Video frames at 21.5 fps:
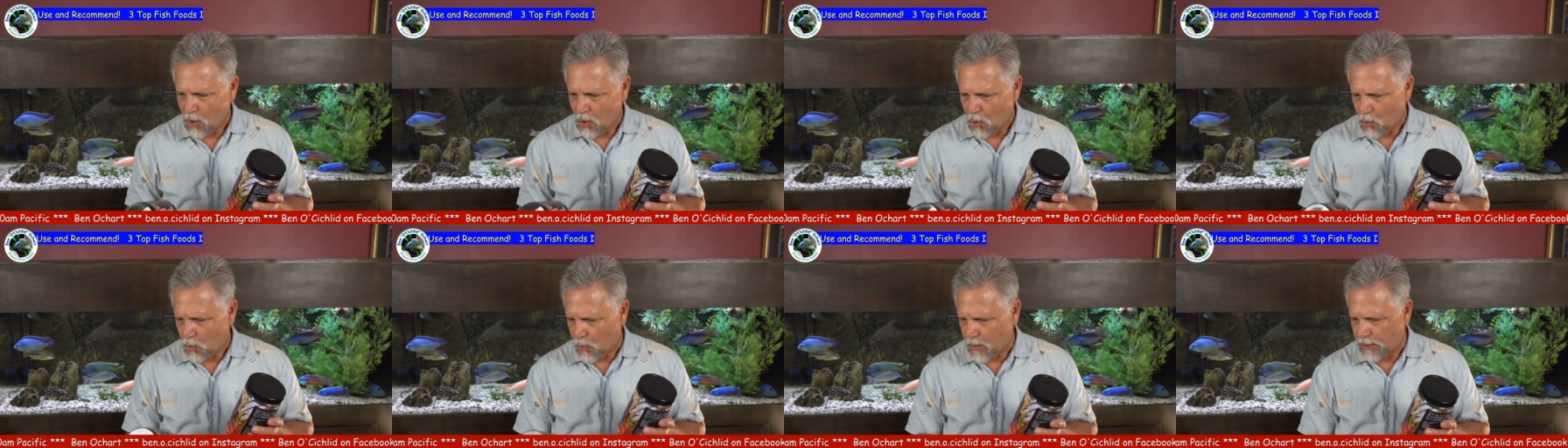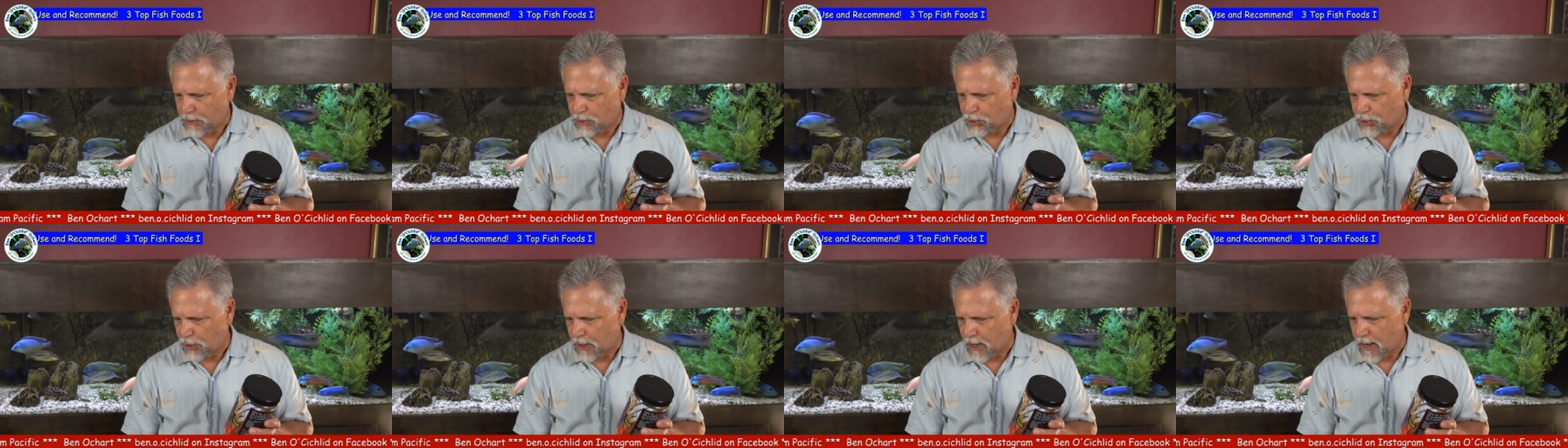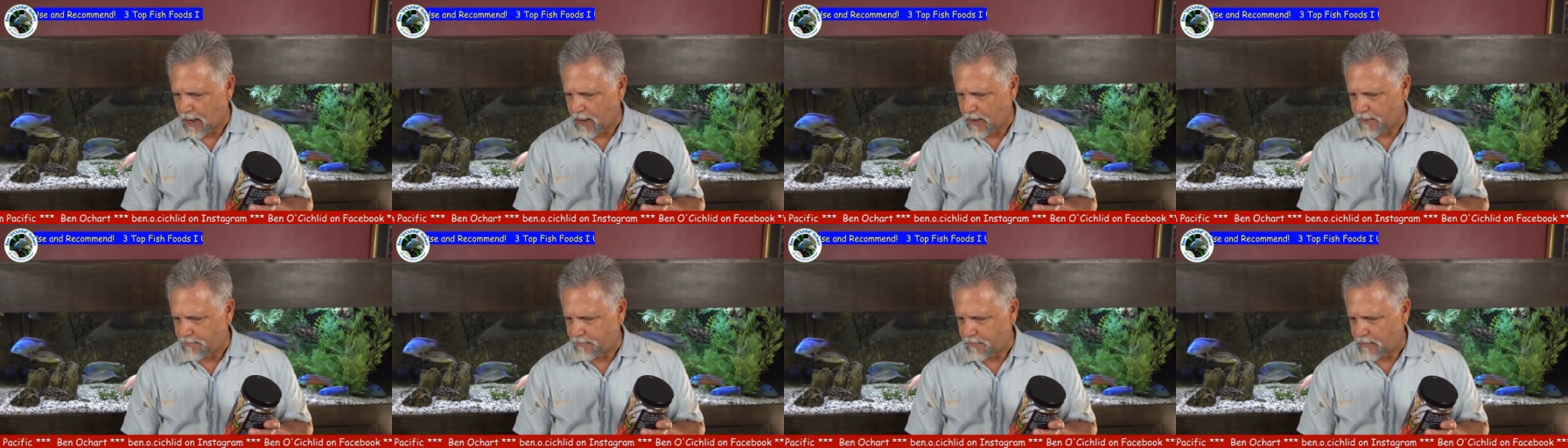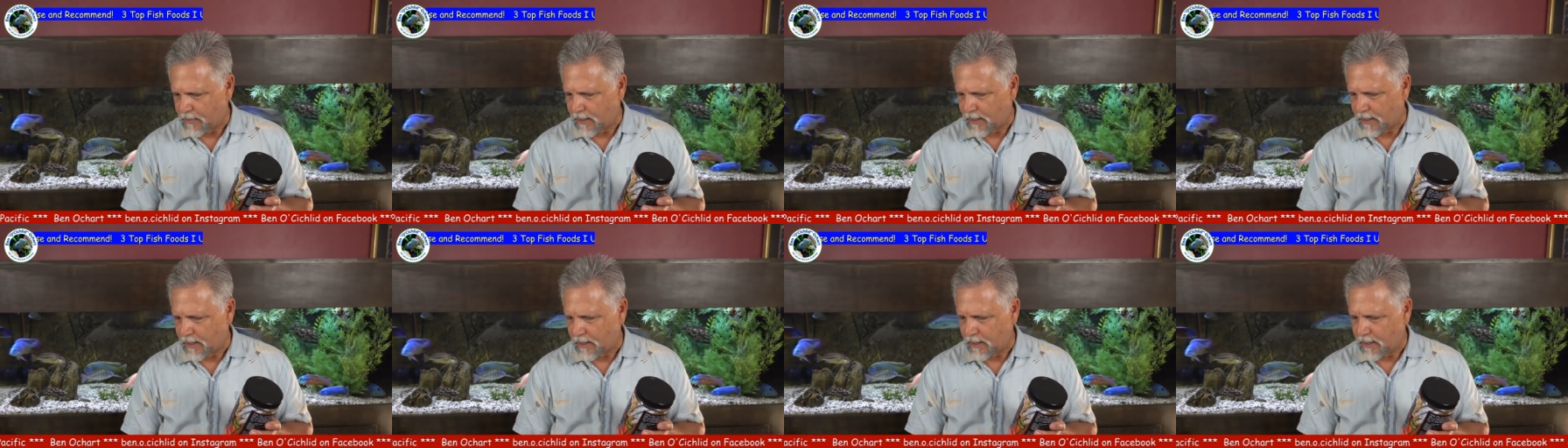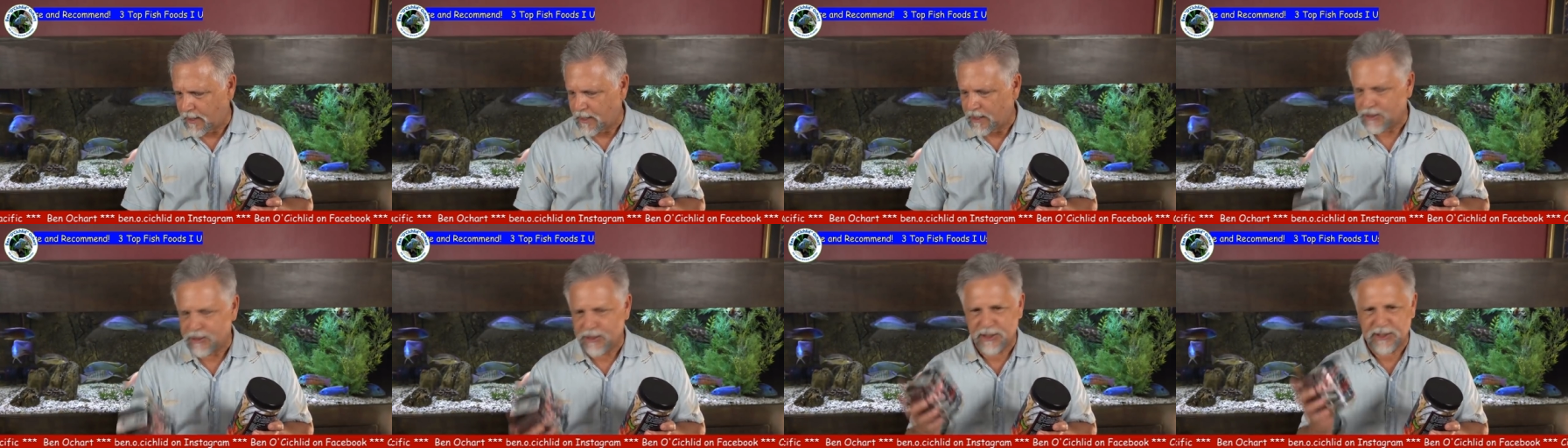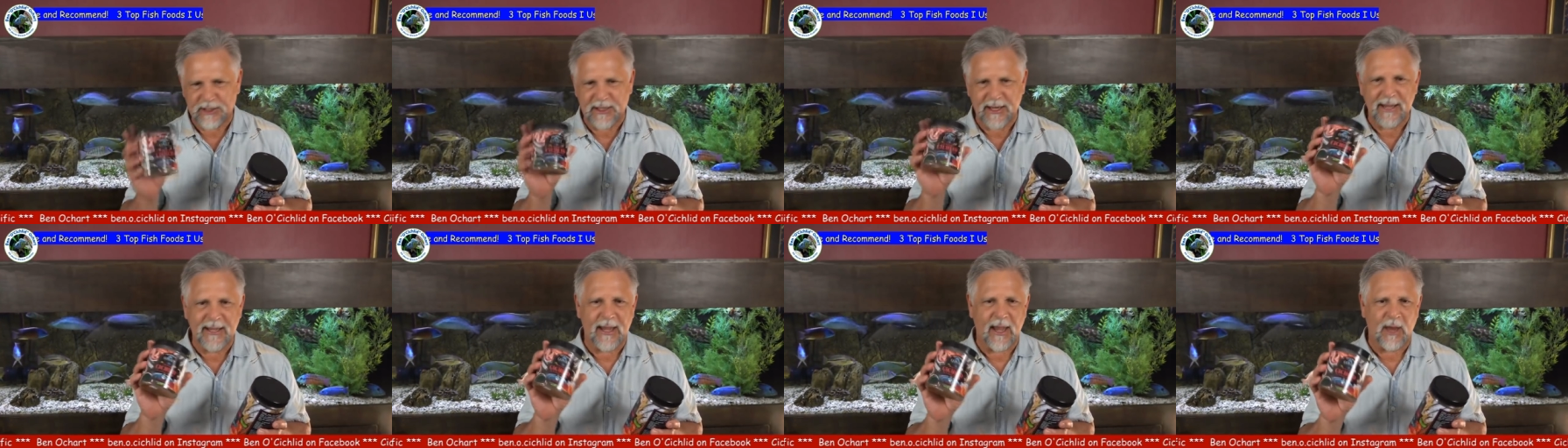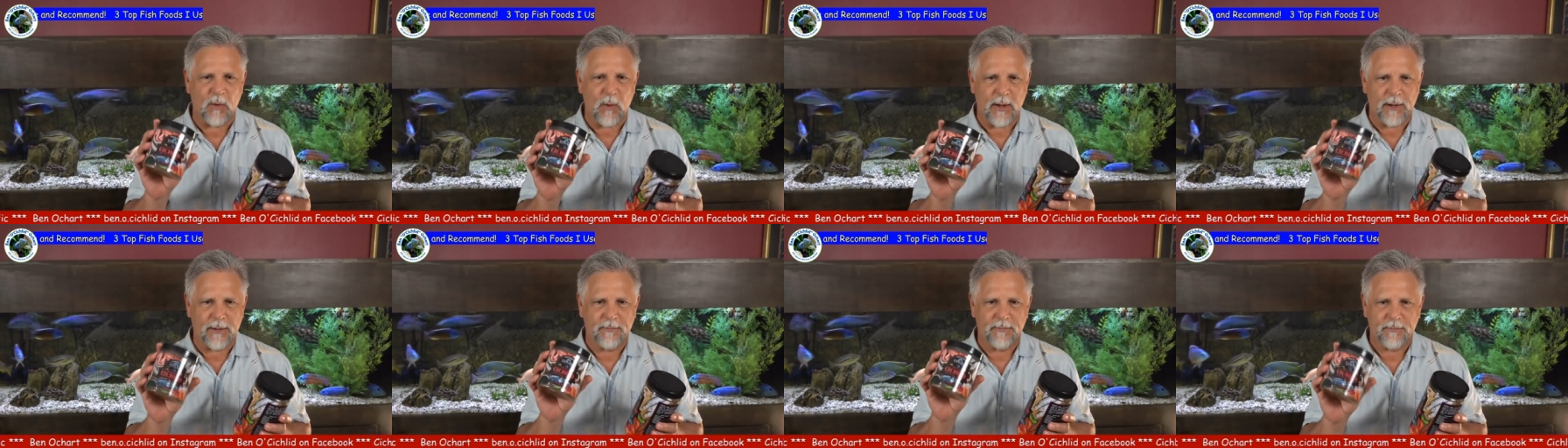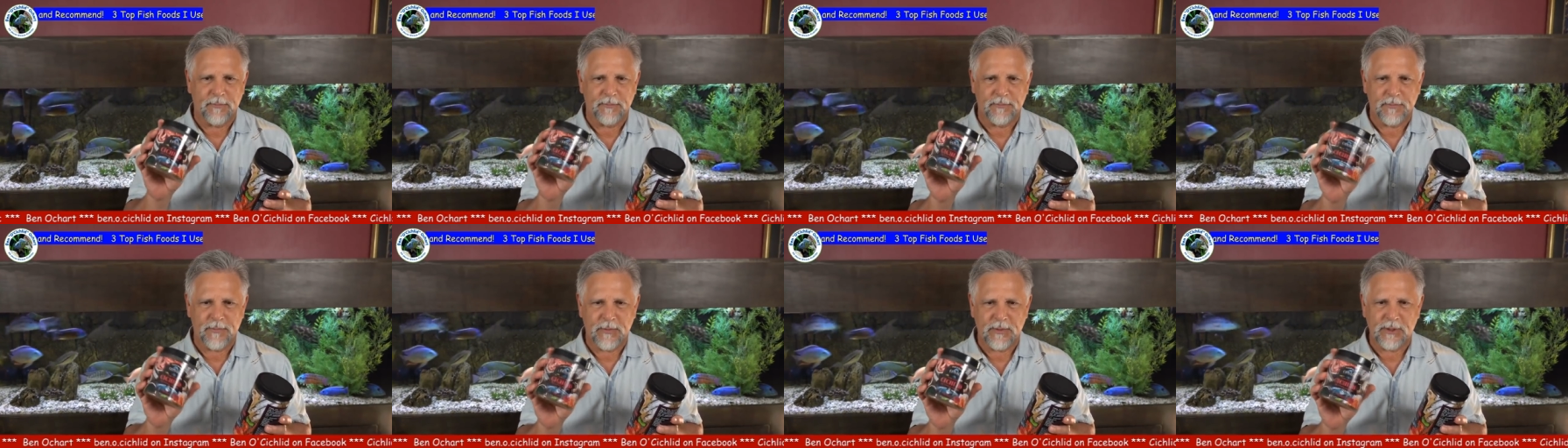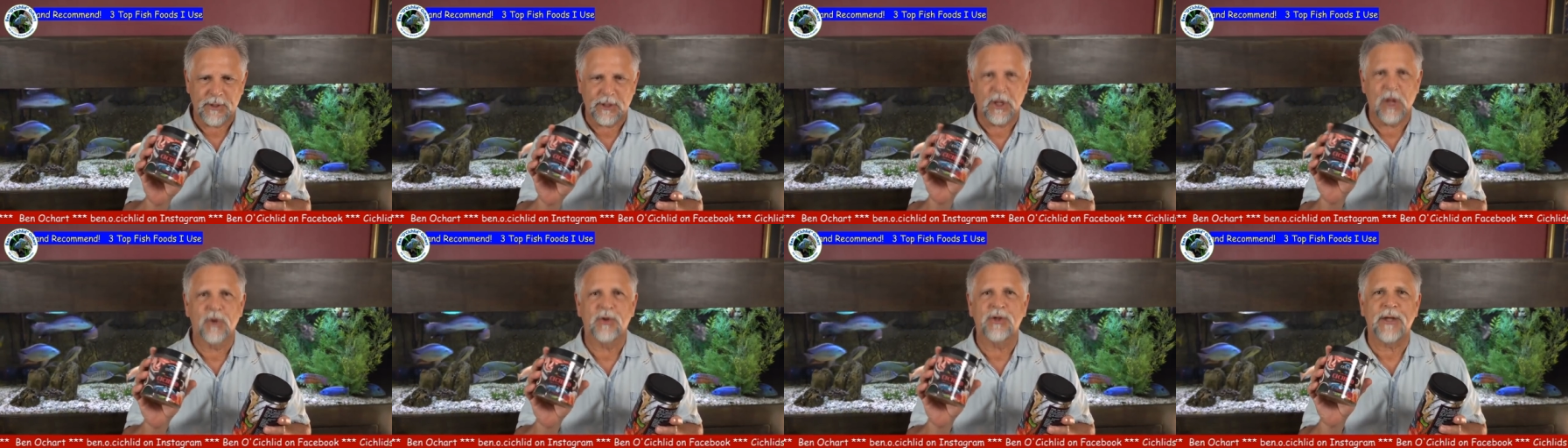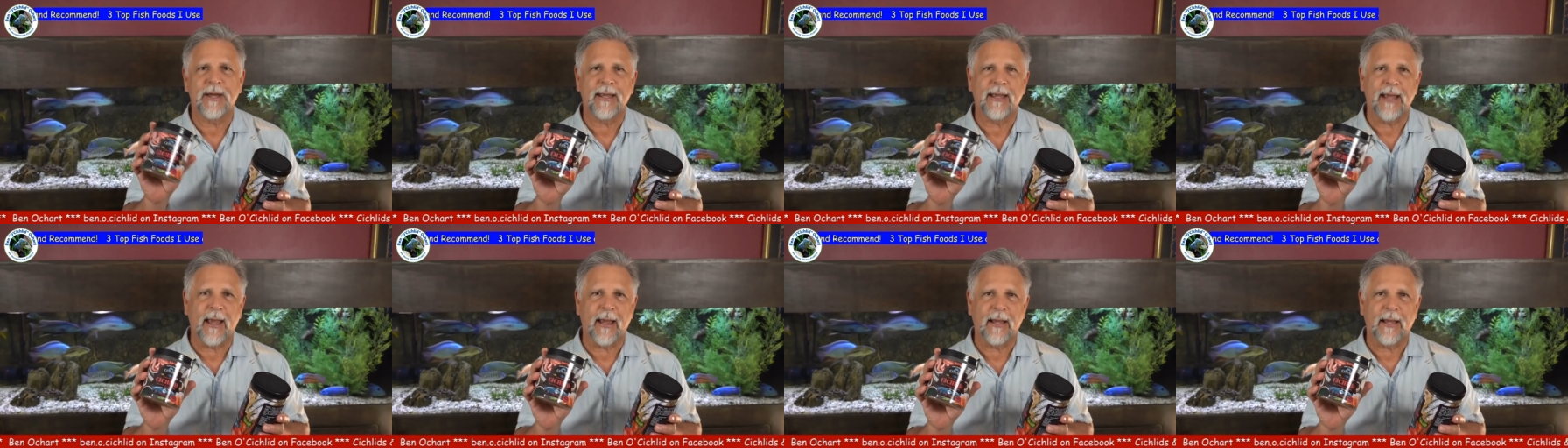which uh, is the sinking one, slow sinking.